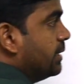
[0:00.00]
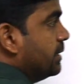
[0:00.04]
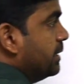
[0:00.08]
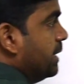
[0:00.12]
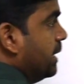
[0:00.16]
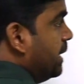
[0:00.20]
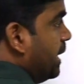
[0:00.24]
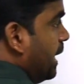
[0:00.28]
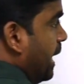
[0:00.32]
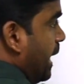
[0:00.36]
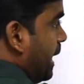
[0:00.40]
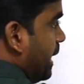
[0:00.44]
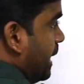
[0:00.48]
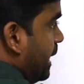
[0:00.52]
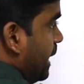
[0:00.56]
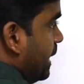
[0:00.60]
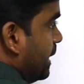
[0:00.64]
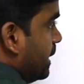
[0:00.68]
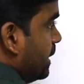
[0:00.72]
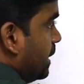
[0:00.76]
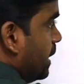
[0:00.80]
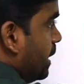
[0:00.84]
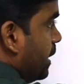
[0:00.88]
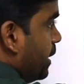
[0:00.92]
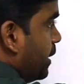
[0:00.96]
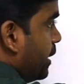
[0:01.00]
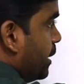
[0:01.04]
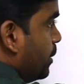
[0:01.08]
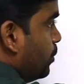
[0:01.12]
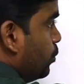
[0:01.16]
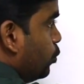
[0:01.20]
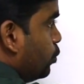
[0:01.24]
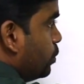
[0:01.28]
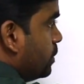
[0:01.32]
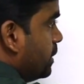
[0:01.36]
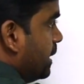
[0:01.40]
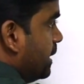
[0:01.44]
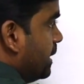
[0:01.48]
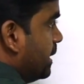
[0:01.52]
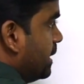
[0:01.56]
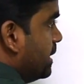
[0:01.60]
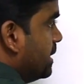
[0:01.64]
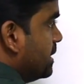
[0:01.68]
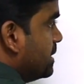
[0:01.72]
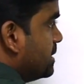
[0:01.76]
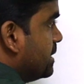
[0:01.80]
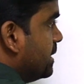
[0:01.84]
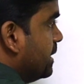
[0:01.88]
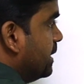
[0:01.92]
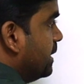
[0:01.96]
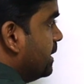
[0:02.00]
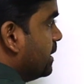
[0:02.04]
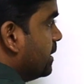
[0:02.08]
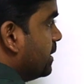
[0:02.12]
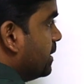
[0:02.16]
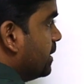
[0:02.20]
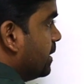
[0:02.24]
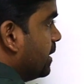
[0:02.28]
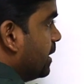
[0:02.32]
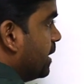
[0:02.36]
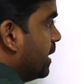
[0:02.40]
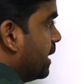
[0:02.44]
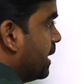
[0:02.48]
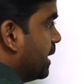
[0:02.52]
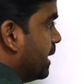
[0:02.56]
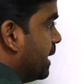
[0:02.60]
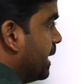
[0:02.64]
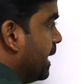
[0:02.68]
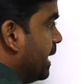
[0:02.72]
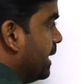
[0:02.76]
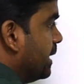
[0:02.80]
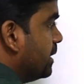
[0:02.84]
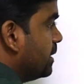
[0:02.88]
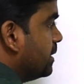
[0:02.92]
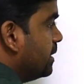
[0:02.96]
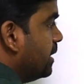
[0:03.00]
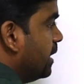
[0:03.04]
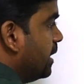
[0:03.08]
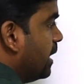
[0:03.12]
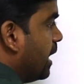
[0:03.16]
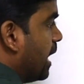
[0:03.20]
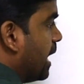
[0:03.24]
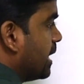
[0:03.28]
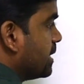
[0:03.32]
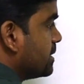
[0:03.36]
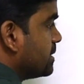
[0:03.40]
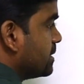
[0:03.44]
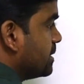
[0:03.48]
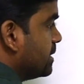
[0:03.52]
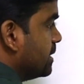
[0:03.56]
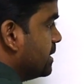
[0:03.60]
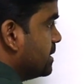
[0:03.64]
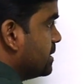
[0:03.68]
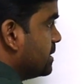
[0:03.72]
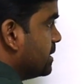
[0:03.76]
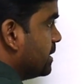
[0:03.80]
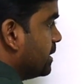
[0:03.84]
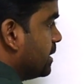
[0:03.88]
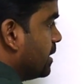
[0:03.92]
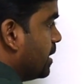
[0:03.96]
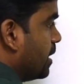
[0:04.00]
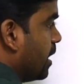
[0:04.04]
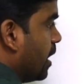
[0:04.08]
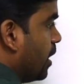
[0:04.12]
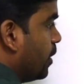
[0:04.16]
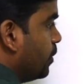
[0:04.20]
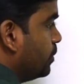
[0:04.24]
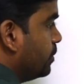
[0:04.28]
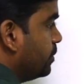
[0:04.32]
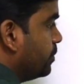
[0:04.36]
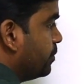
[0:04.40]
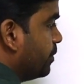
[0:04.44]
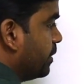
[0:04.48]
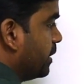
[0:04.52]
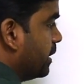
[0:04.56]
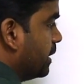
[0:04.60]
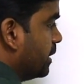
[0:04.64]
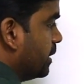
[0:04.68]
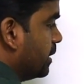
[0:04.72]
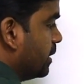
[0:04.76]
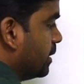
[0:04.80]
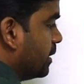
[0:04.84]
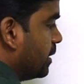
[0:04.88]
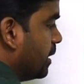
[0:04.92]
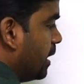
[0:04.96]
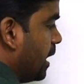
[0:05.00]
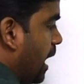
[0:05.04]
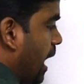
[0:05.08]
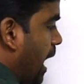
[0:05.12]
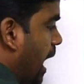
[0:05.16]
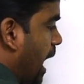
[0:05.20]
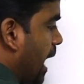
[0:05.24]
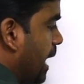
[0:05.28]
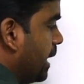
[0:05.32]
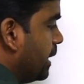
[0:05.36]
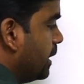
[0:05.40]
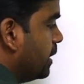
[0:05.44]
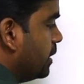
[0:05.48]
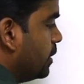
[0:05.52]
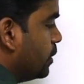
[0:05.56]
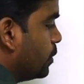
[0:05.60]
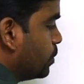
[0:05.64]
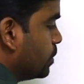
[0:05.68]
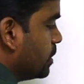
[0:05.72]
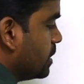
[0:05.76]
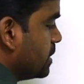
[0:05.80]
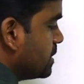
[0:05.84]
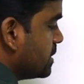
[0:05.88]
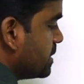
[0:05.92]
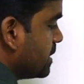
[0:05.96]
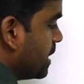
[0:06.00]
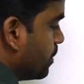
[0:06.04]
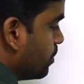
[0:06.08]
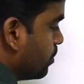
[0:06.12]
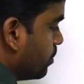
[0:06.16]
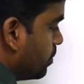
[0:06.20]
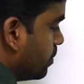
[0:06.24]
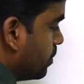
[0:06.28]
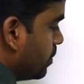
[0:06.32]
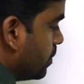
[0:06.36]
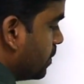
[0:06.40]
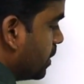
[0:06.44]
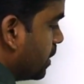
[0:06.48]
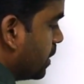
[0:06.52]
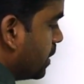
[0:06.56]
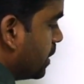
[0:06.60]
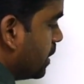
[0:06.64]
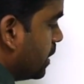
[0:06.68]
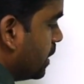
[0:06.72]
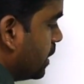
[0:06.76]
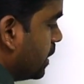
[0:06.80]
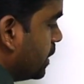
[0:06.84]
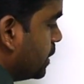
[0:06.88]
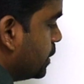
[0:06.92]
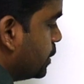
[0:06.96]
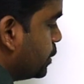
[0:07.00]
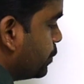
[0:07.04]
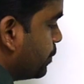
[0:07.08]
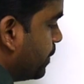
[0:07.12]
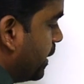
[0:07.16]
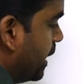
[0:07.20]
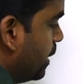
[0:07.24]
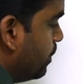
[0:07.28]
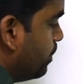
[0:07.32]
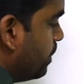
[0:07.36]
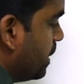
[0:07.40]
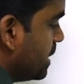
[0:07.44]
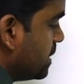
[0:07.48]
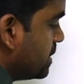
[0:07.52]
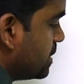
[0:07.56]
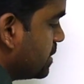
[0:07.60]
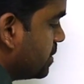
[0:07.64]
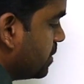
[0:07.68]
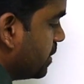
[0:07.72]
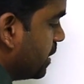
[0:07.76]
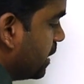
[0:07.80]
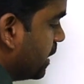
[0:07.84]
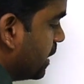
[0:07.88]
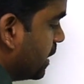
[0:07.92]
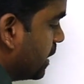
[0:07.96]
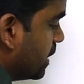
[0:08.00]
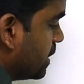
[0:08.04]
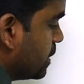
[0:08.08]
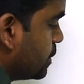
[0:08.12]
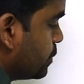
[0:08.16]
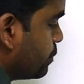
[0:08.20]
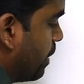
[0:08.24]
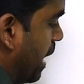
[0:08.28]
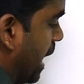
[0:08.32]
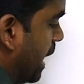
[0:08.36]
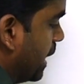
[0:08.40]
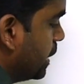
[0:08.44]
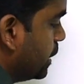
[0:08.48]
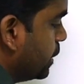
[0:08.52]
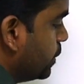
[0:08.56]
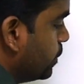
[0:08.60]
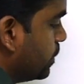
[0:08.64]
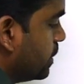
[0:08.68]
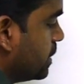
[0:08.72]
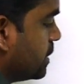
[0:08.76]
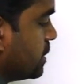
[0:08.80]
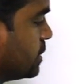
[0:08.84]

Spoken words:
Then again remove that digit. Get the last digit now 3. Add to the sum. 12 plus 3 is value